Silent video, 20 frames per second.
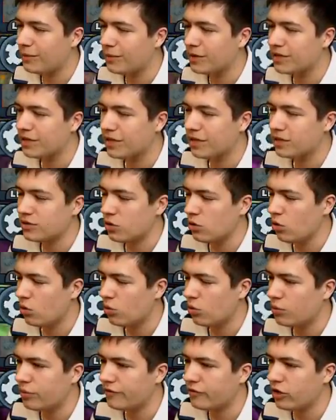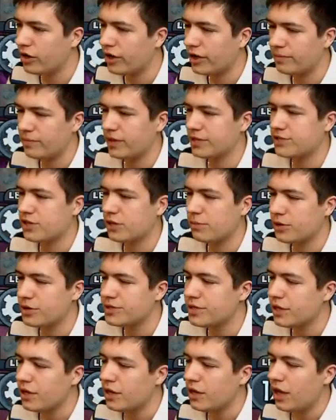it was, oh, we've got it. Let's go,
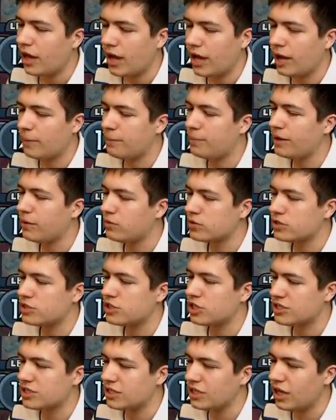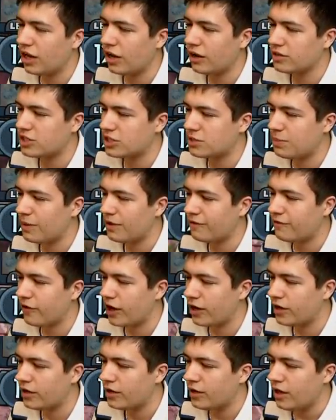boys. But it was just, you know, it's just a bit
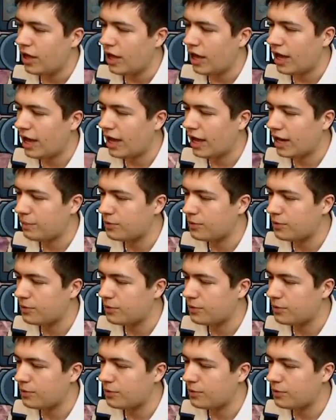fun. And